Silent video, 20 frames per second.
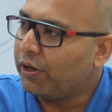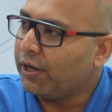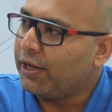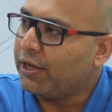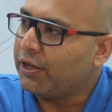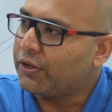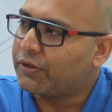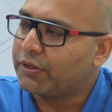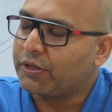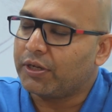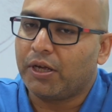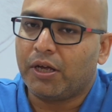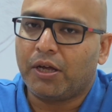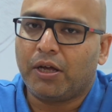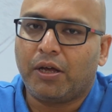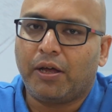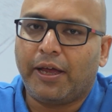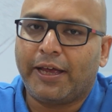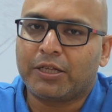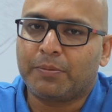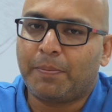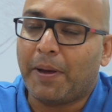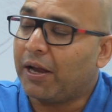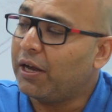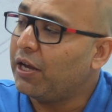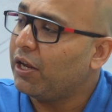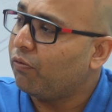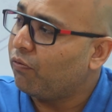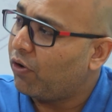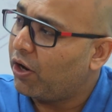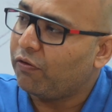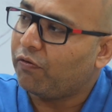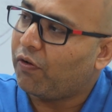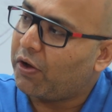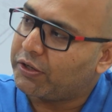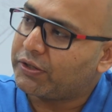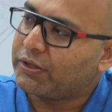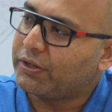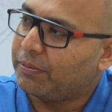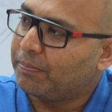is expanding very
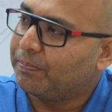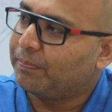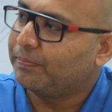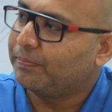fast.